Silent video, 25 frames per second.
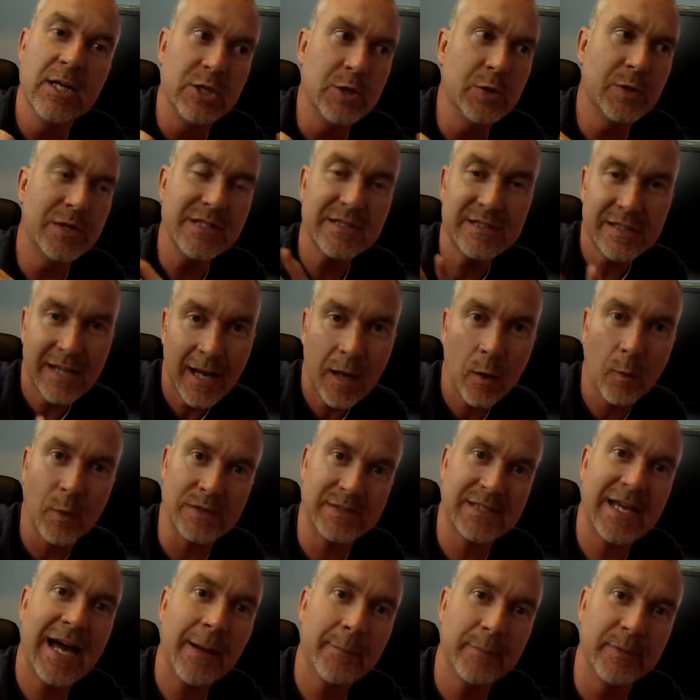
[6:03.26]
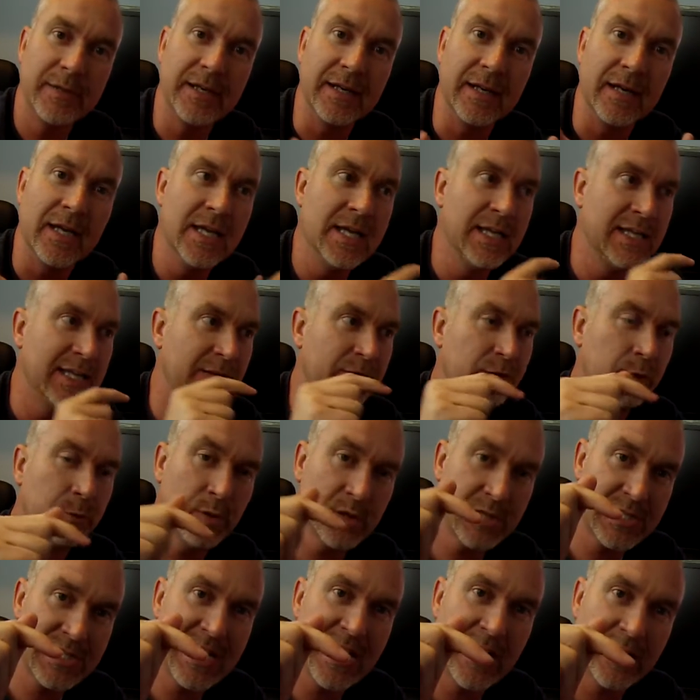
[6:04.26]
You can tell what's happening. If you
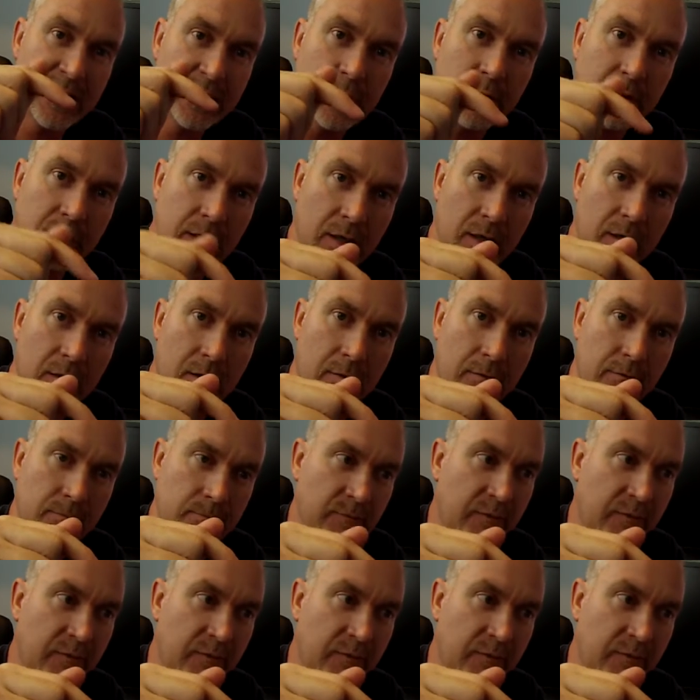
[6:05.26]
push down your